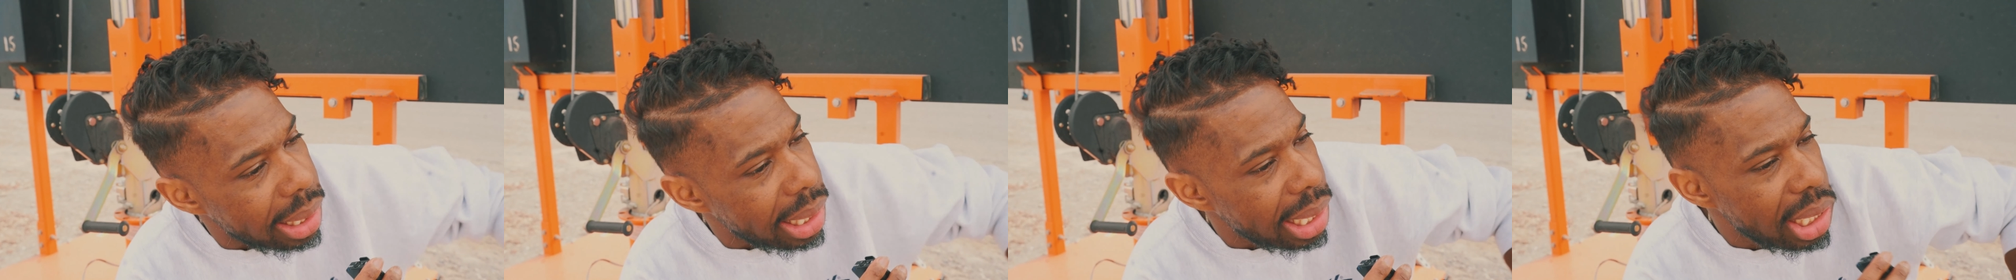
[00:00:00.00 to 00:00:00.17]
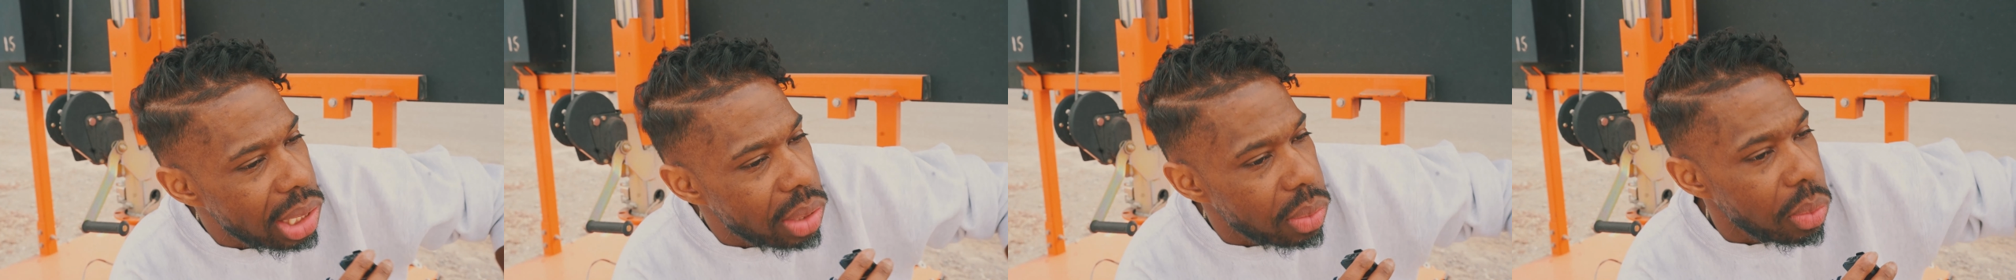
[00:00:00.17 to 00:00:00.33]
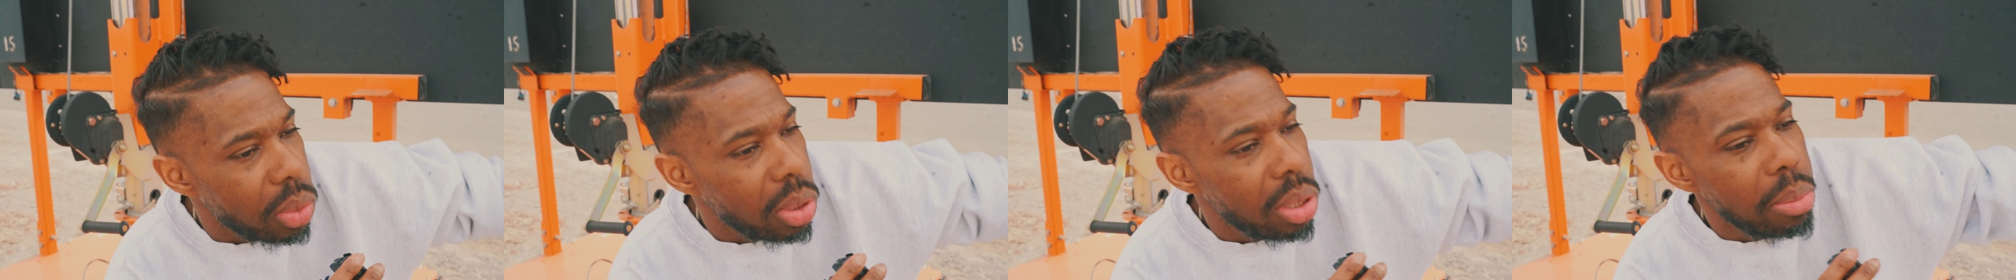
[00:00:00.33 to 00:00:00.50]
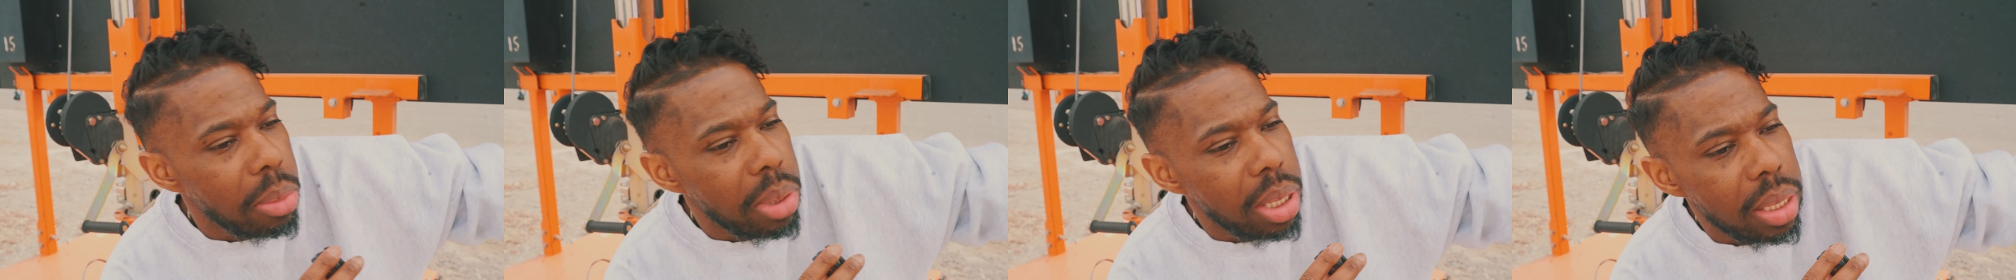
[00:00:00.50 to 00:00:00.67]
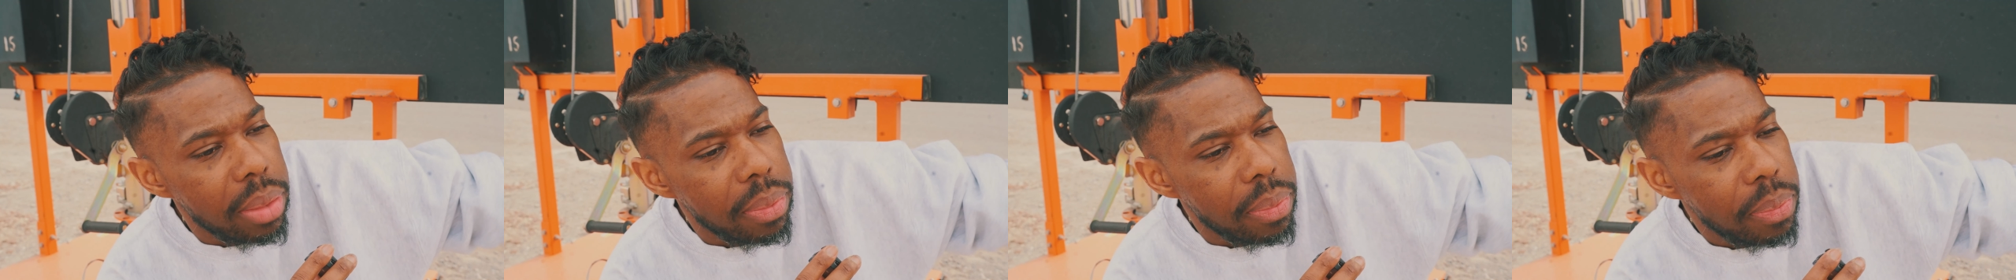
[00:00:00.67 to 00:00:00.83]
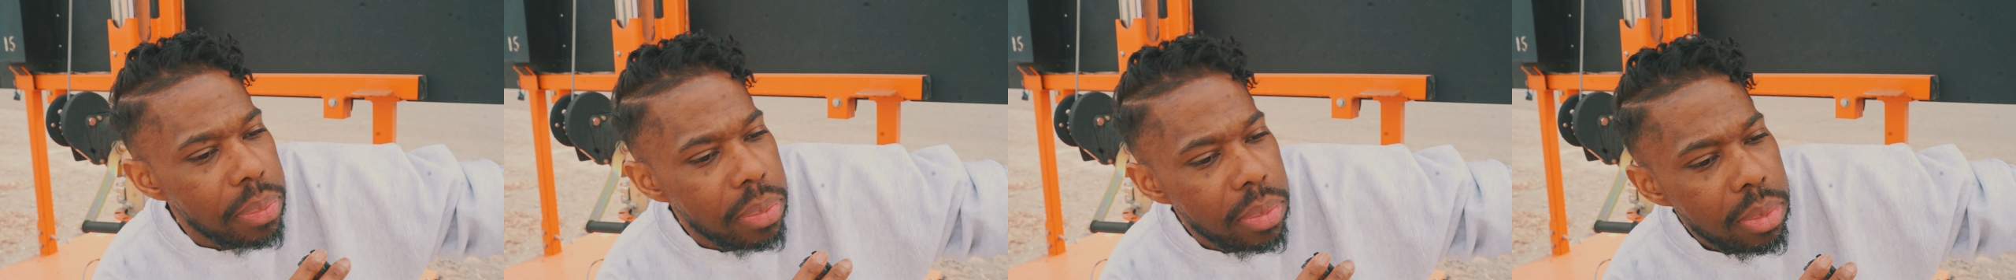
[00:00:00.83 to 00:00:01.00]
this
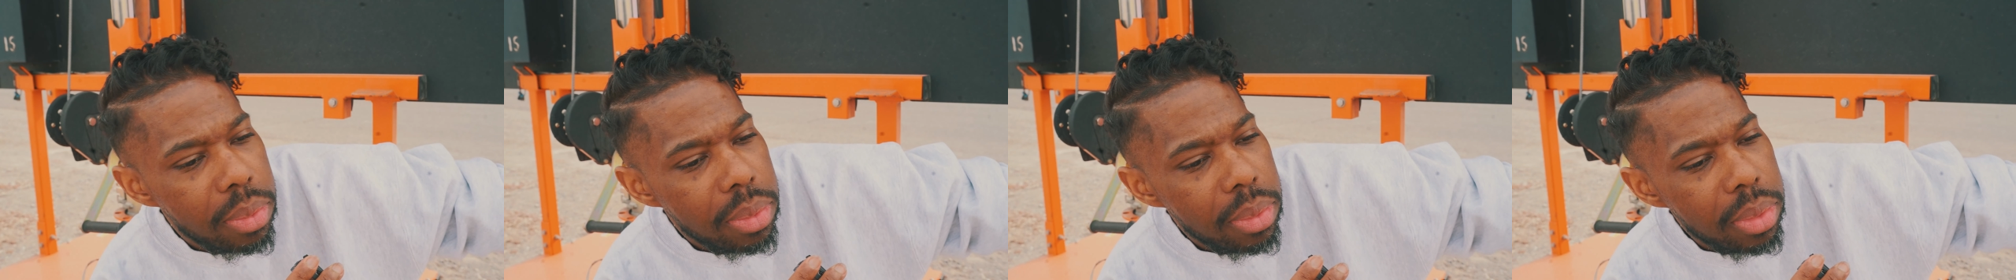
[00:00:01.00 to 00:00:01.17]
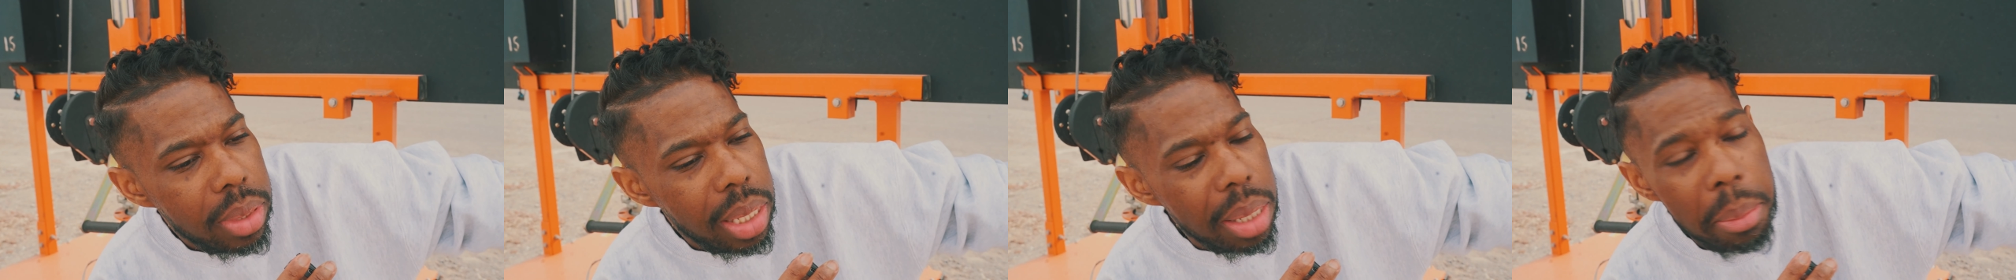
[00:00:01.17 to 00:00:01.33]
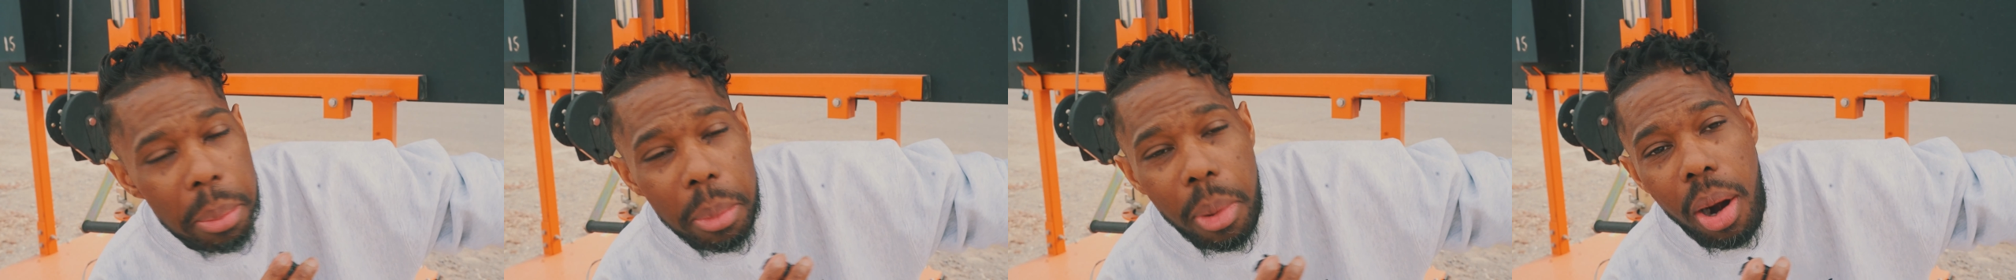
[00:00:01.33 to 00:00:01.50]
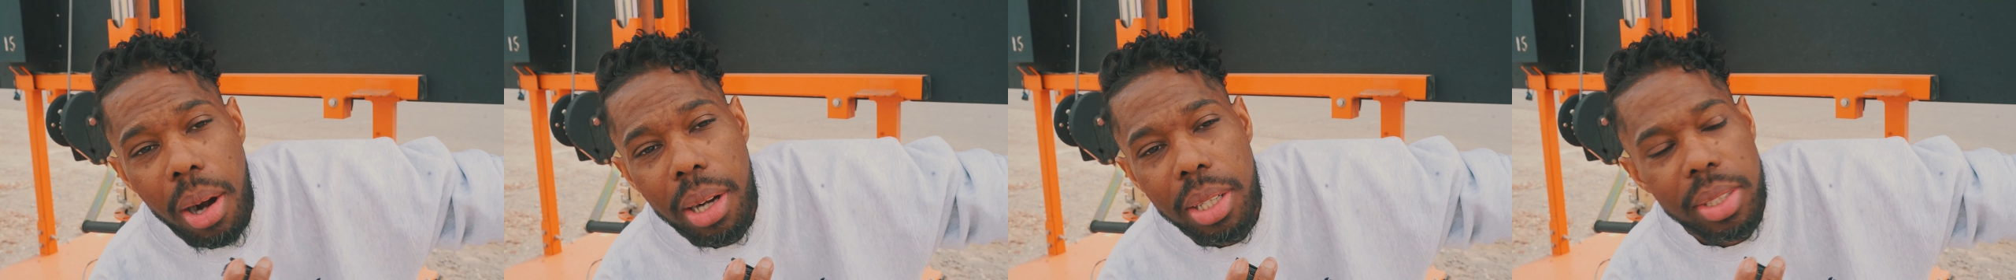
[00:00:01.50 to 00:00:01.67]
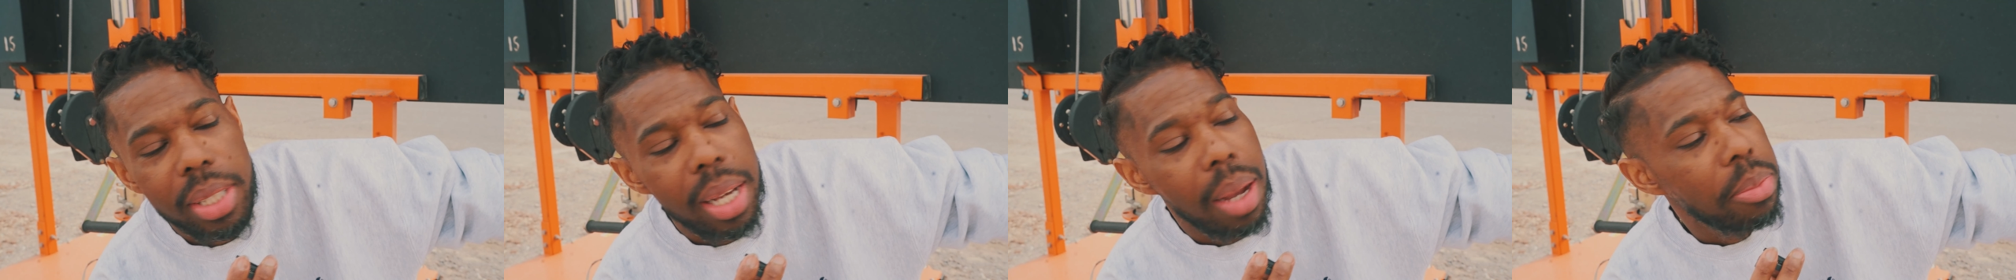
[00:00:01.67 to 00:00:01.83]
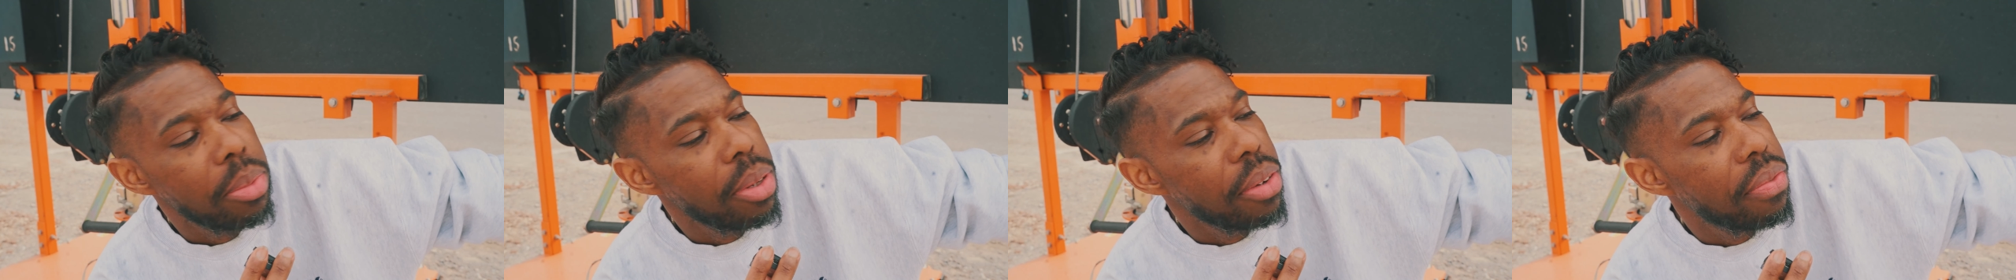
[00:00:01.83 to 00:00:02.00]
woman in Mark
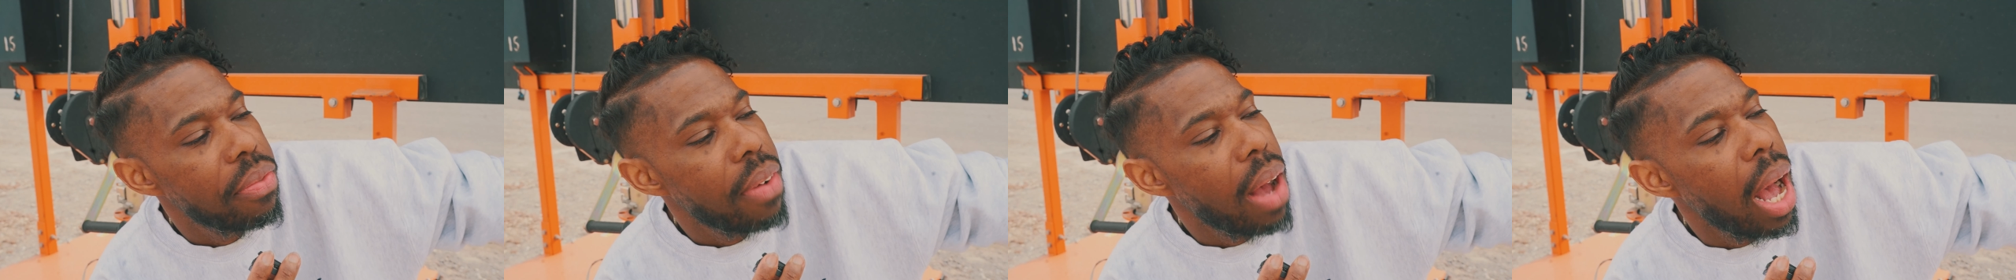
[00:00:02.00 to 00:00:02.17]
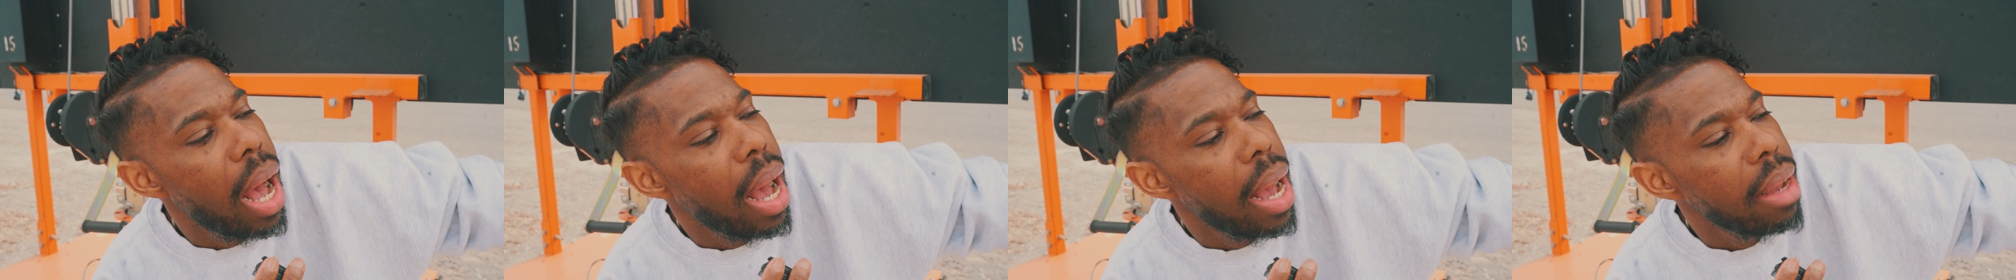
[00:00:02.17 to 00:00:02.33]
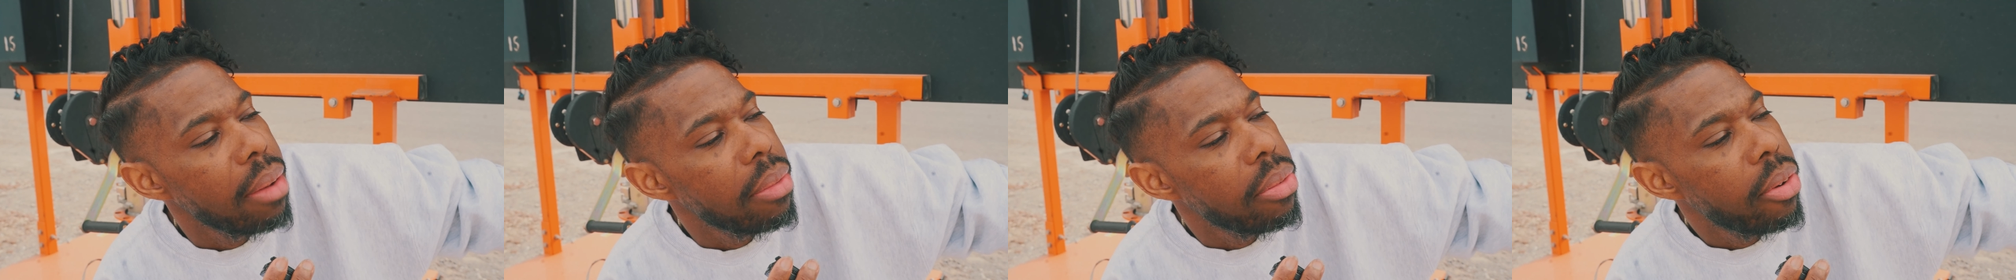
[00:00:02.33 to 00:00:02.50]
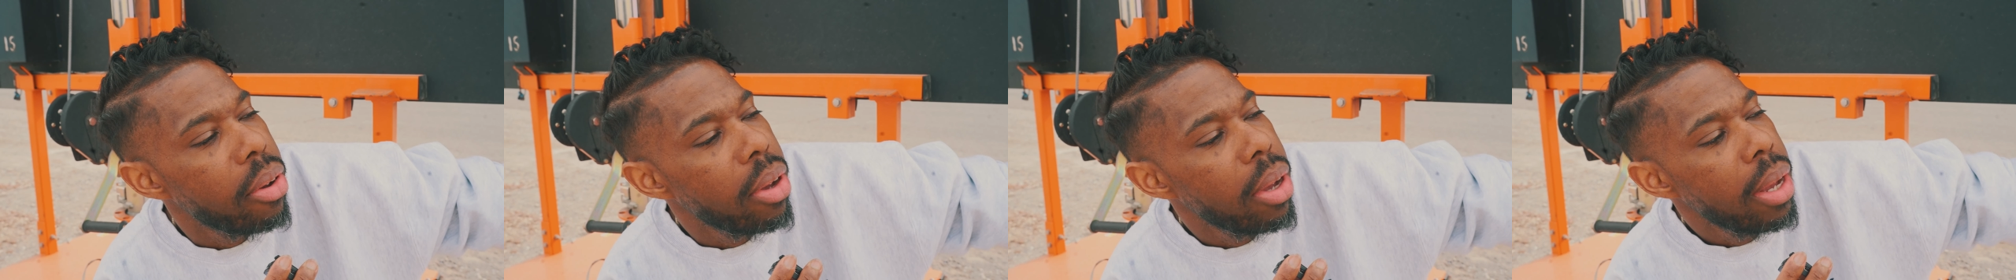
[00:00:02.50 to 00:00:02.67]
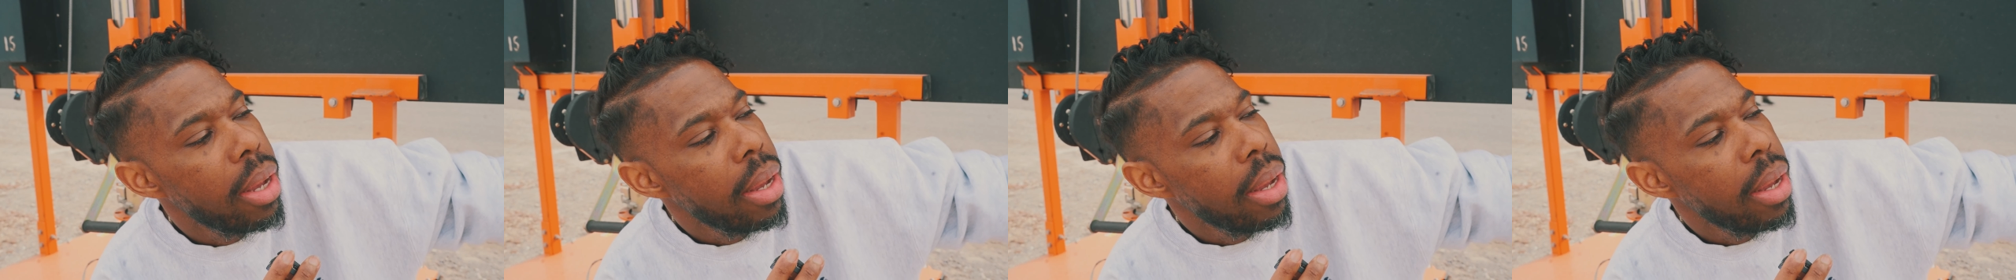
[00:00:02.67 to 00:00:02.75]
chapter 5,